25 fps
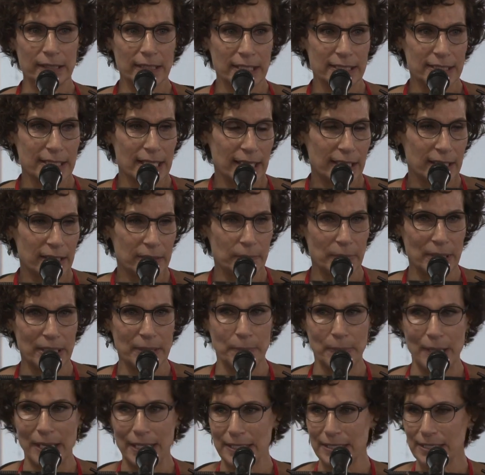because they can be
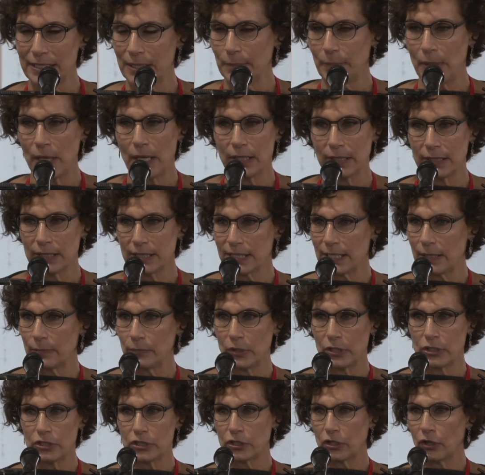based upon
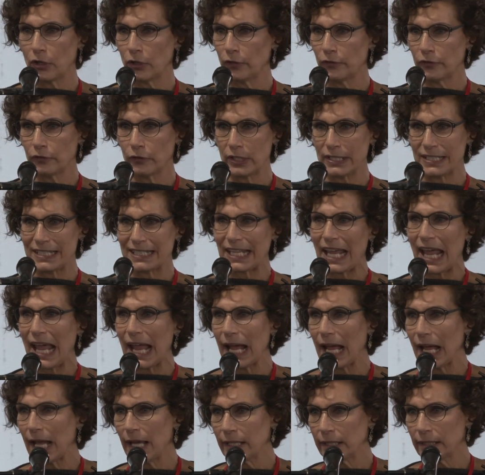someone's girlfriend's
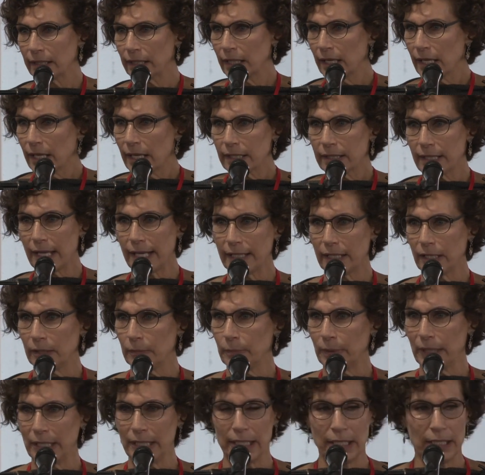cat. They could
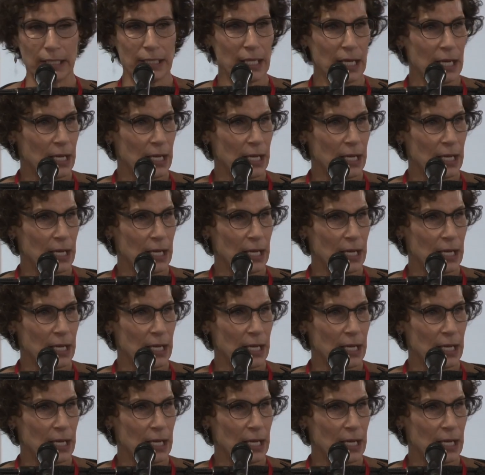be